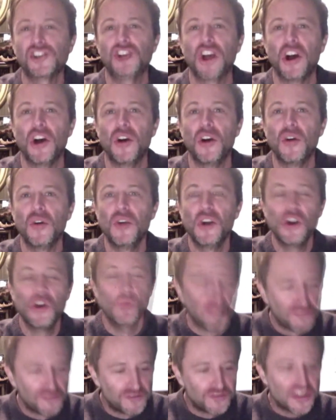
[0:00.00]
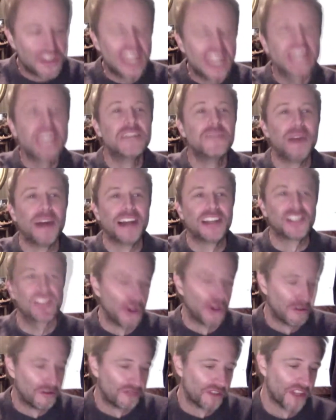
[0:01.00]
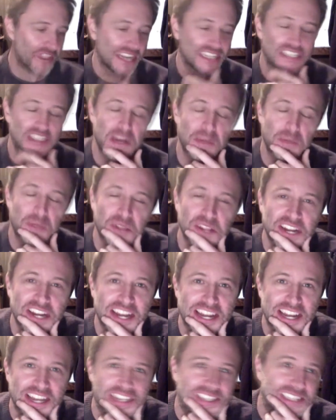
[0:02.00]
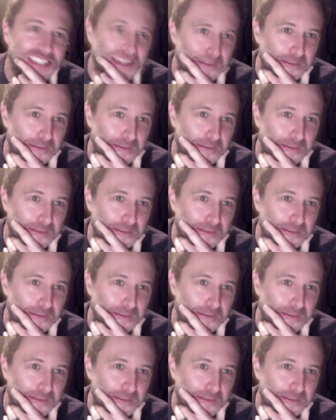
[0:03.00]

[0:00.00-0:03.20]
show will feed my soul for the next couple of days.